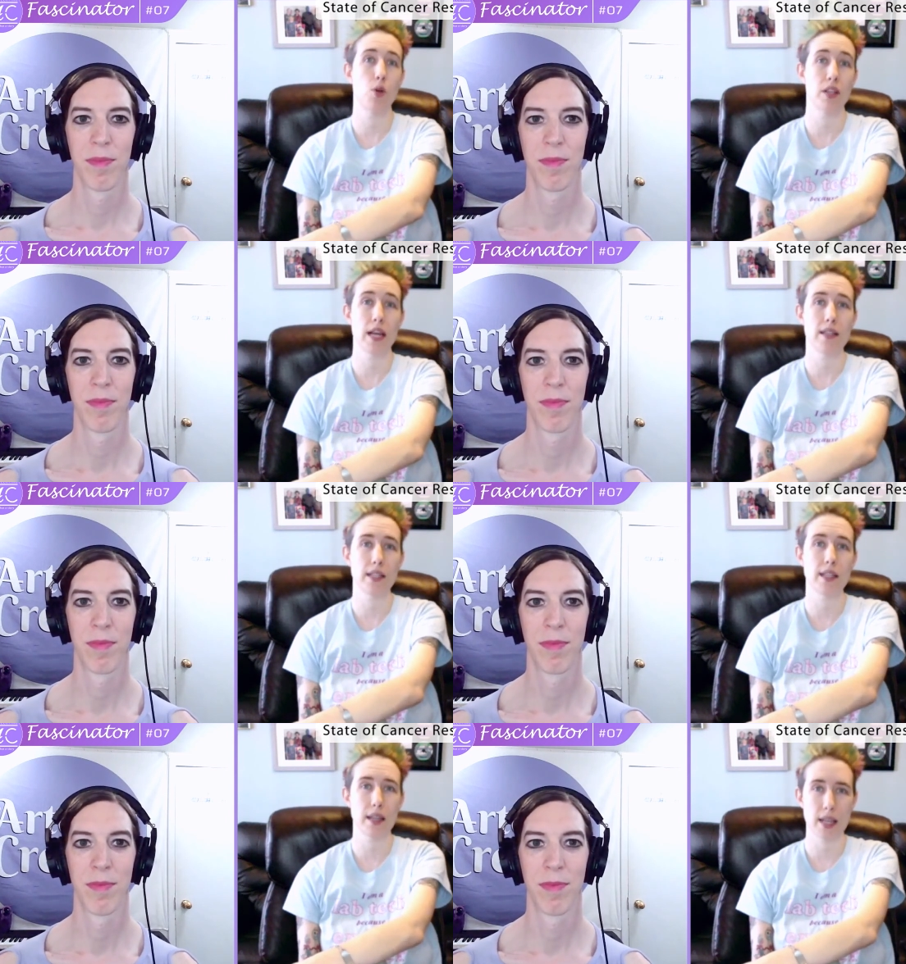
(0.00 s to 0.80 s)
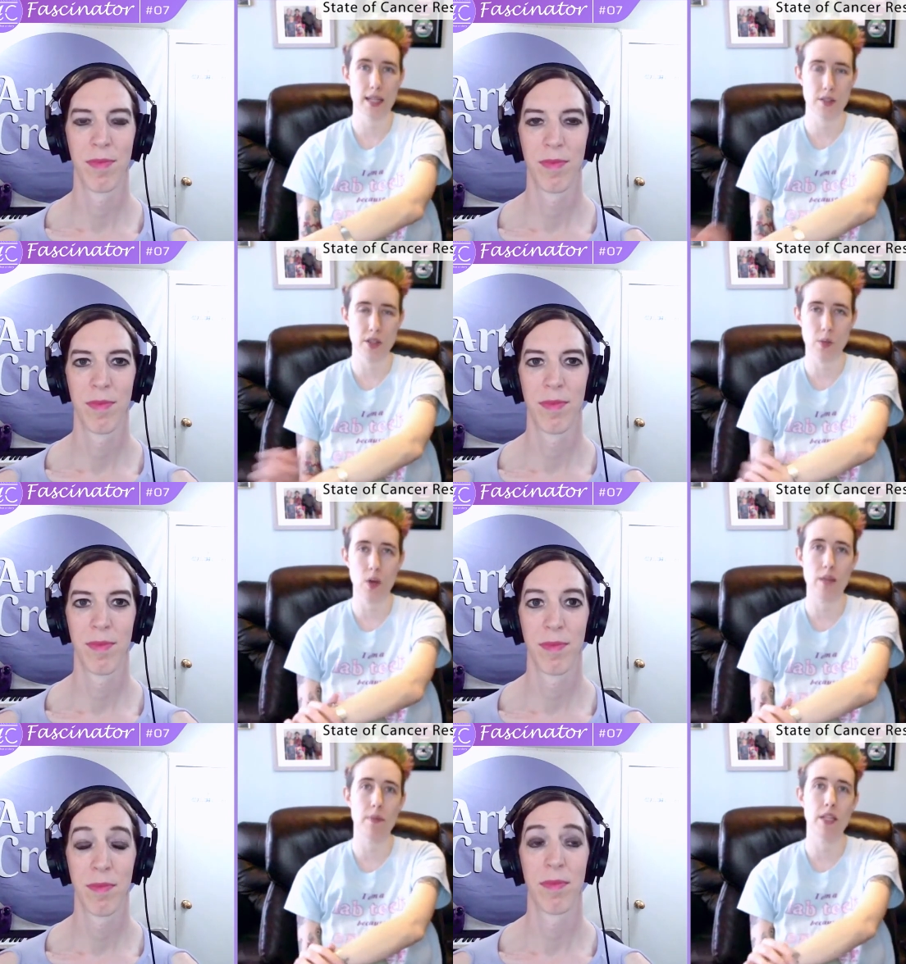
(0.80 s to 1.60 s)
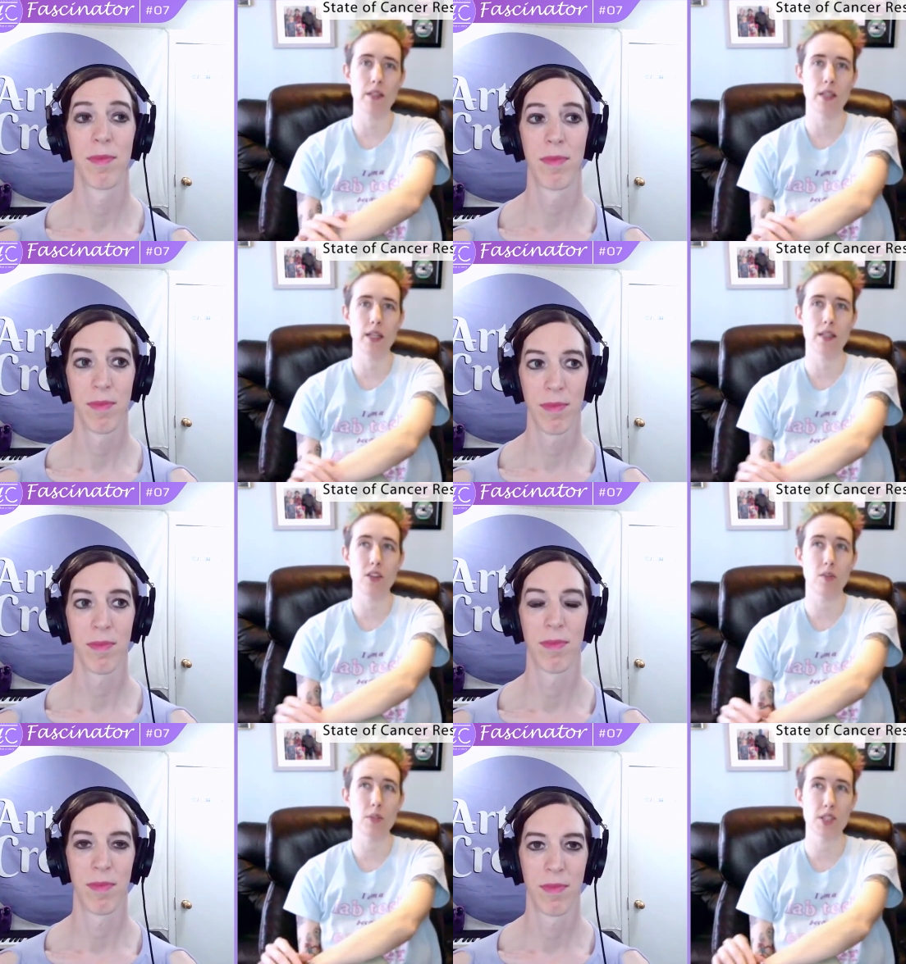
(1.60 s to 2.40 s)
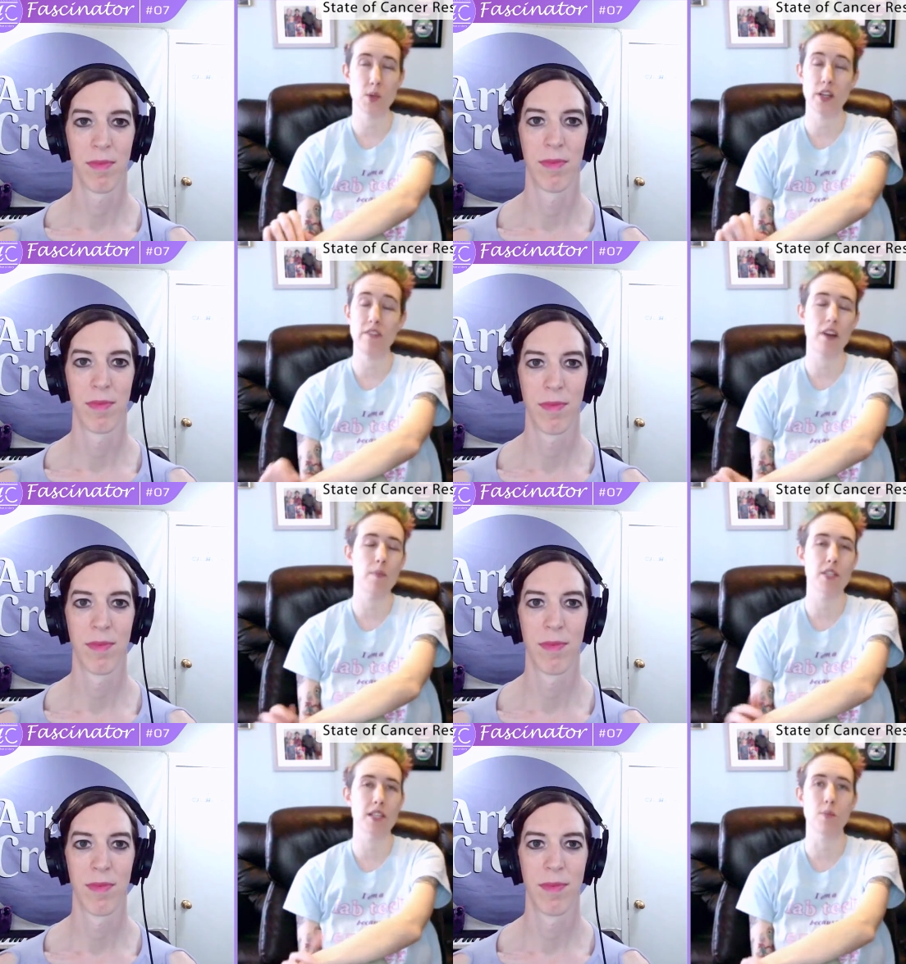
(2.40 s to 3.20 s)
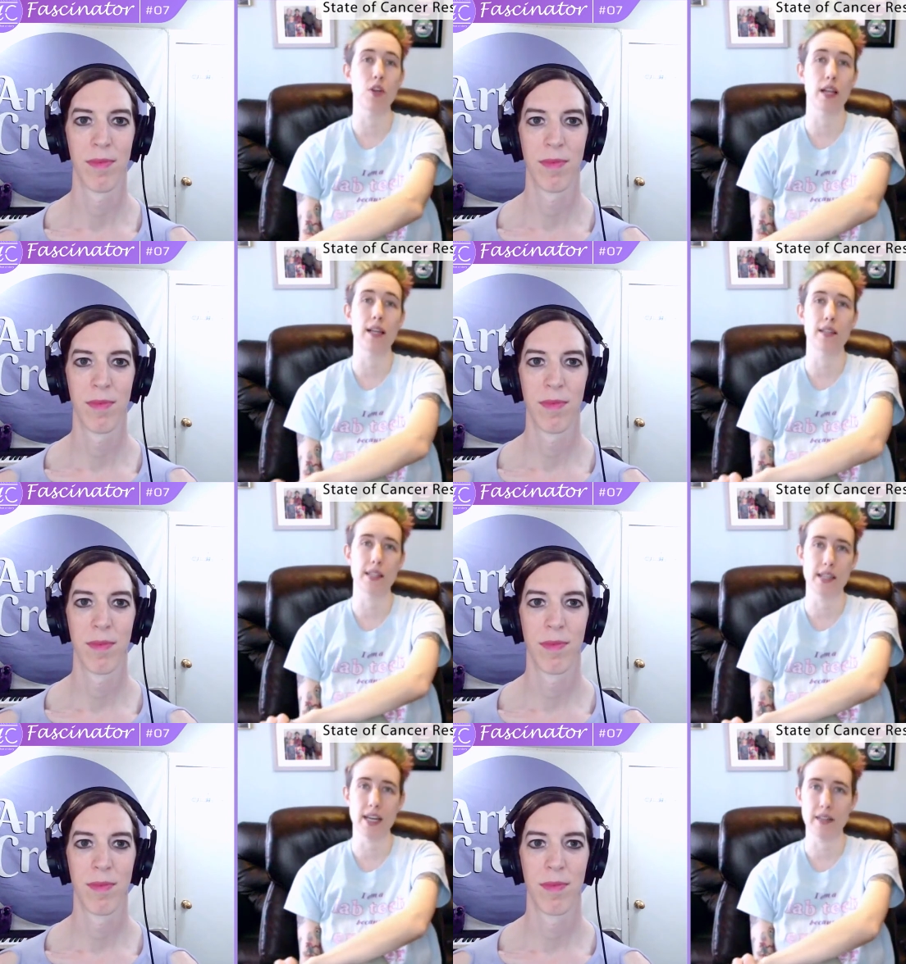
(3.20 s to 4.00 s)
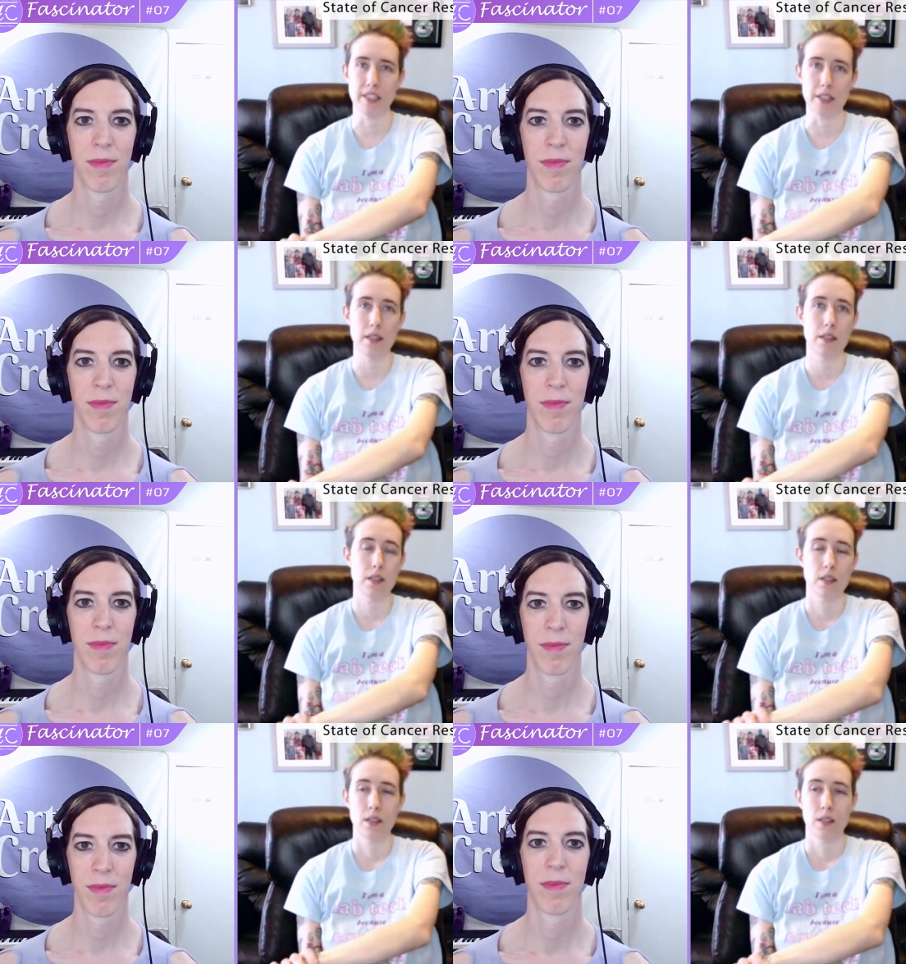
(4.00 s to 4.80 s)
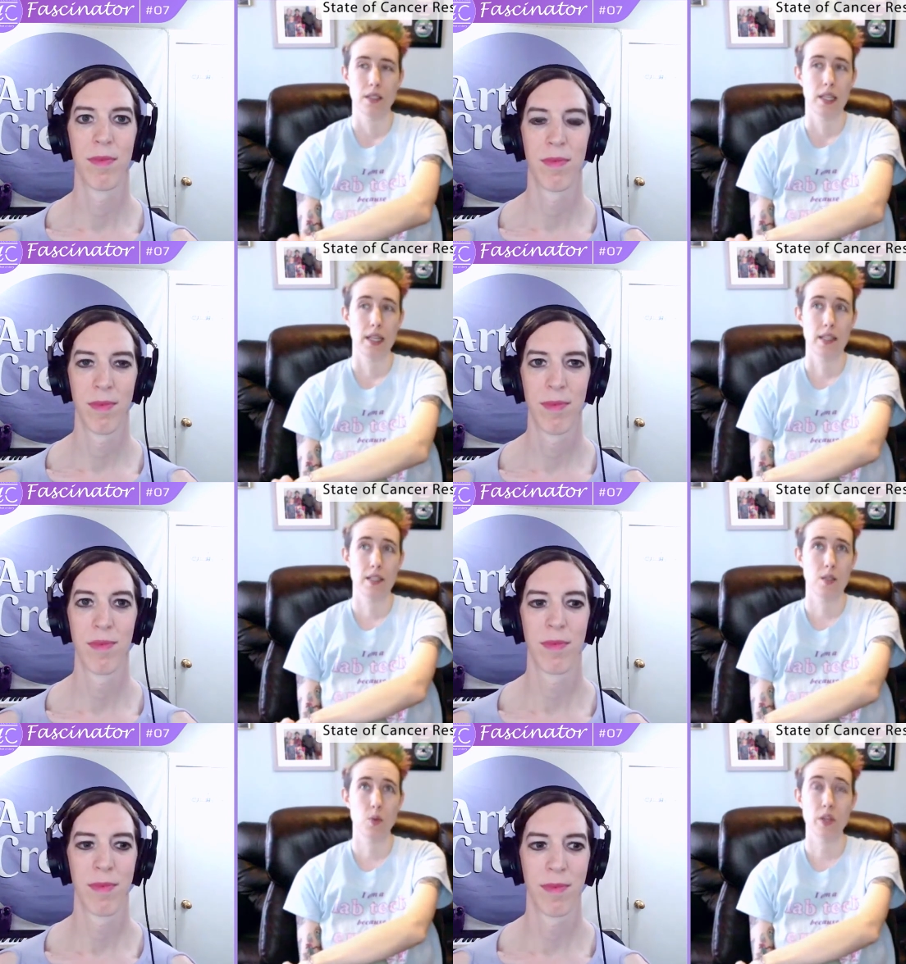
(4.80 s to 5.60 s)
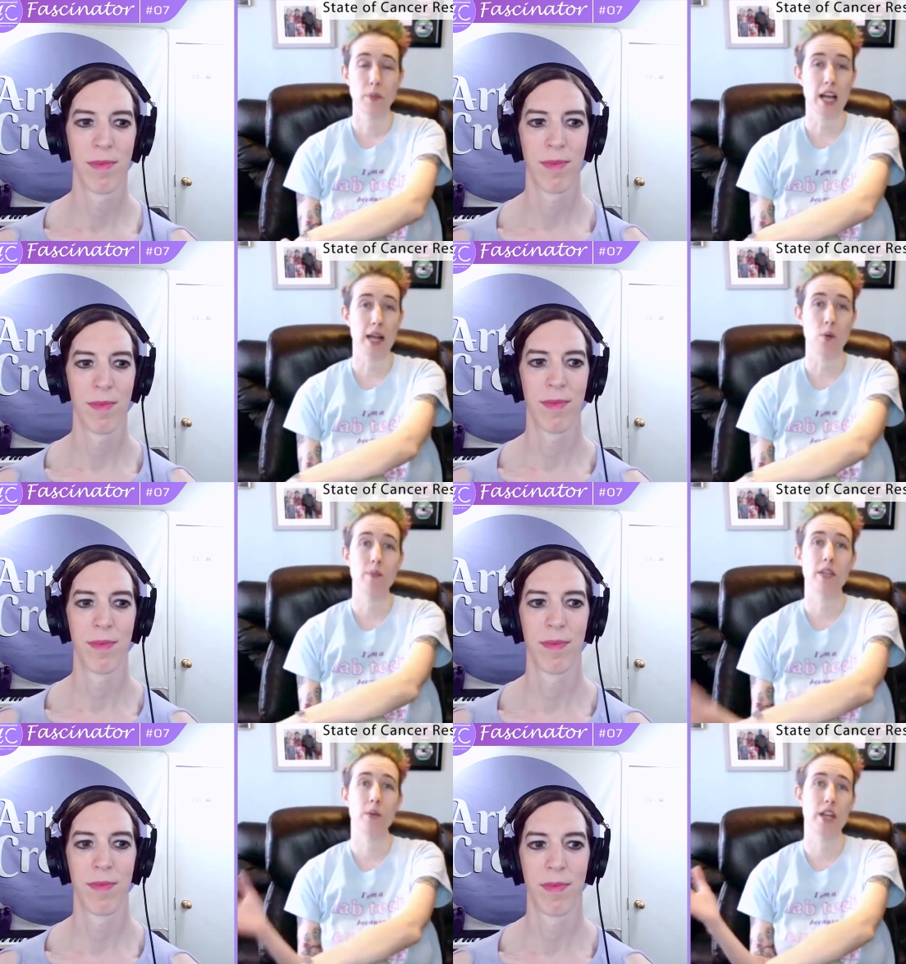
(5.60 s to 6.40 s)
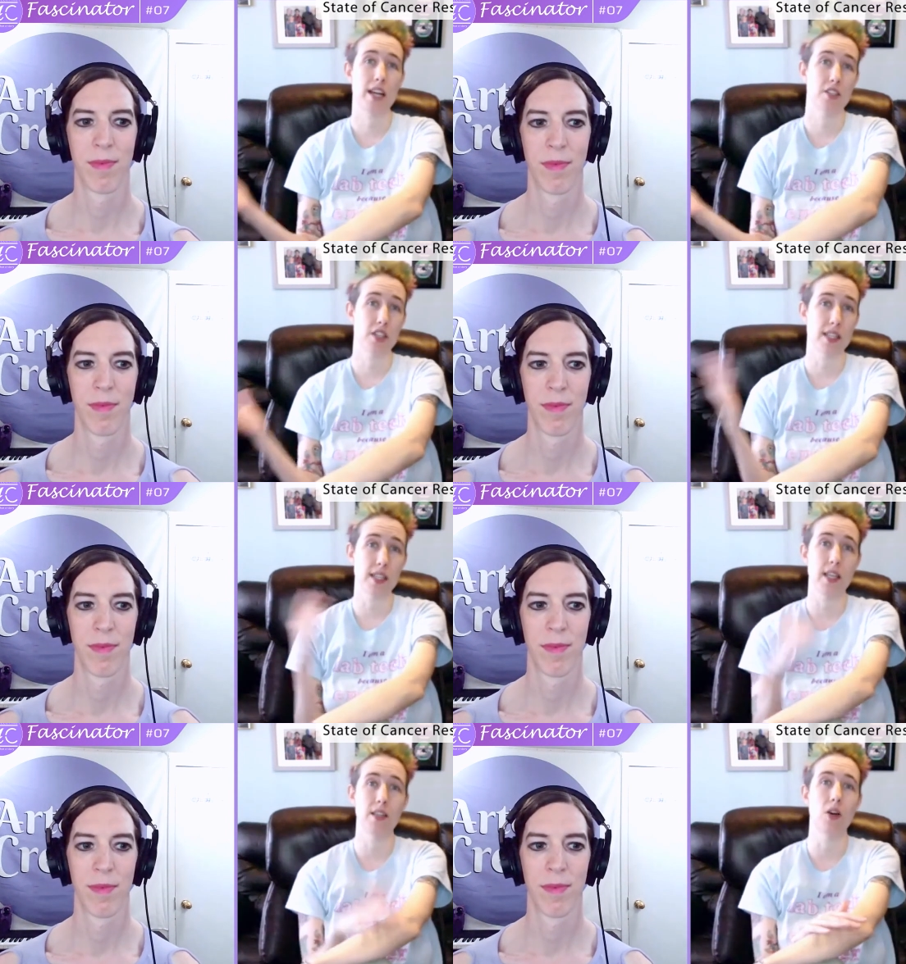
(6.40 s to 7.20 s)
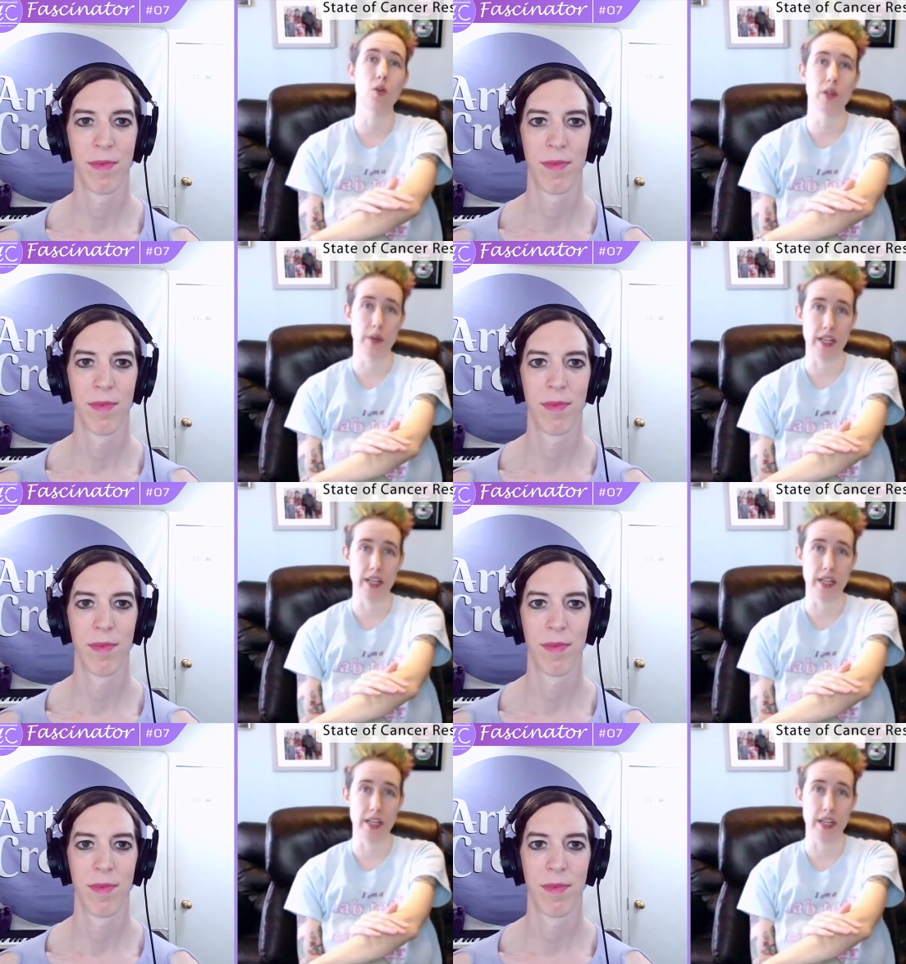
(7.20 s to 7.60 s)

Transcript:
Speaker 1: more likely to get cancer than white men and almost 25% more likely to die of it. And with Black women, we actually see a lower